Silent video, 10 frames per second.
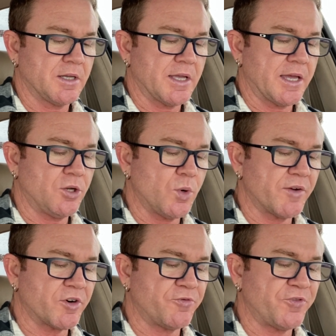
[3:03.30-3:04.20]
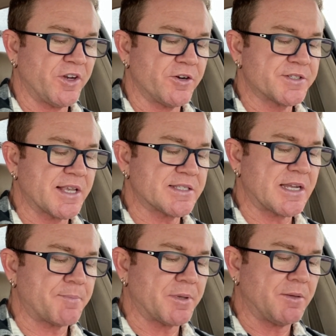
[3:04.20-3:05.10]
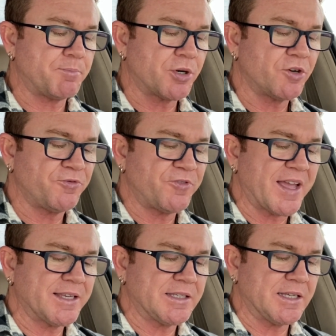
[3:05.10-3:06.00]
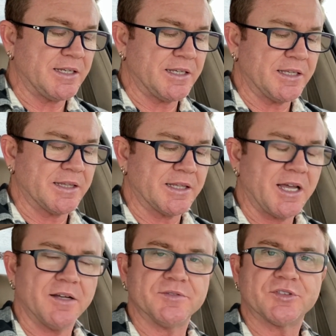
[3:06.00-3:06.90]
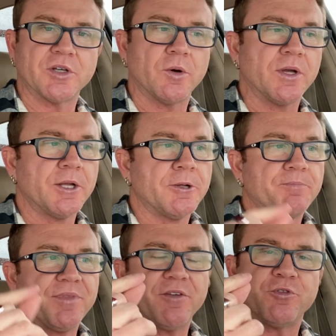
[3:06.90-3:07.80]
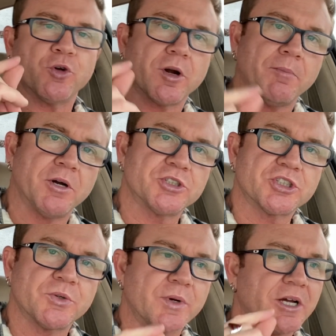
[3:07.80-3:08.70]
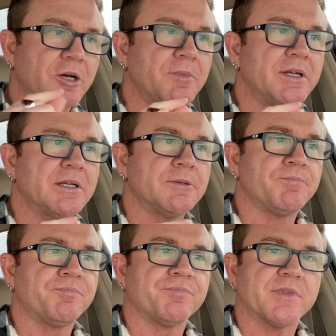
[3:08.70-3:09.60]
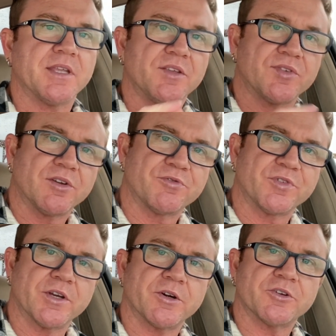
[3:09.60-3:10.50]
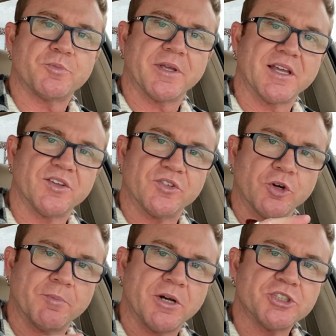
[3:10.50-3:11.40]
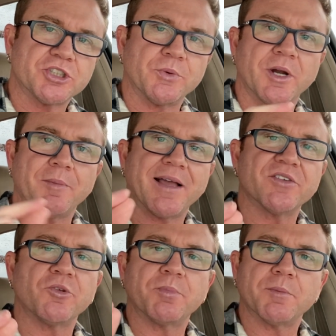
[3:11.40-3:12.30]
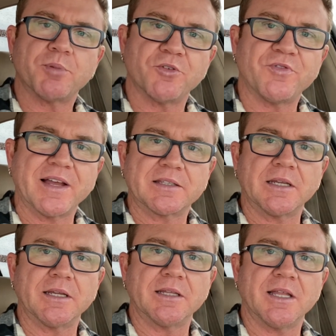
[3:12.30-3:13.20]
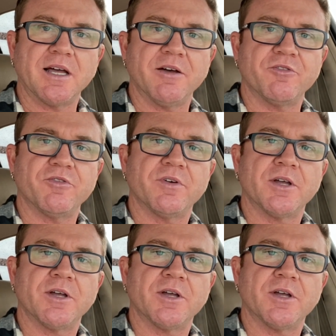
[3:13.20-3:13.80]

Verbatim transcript: And whoever fears has not been perfected in love. So if your emotion realm is in fear, it's because your emotion realm hasn't been perfected in love.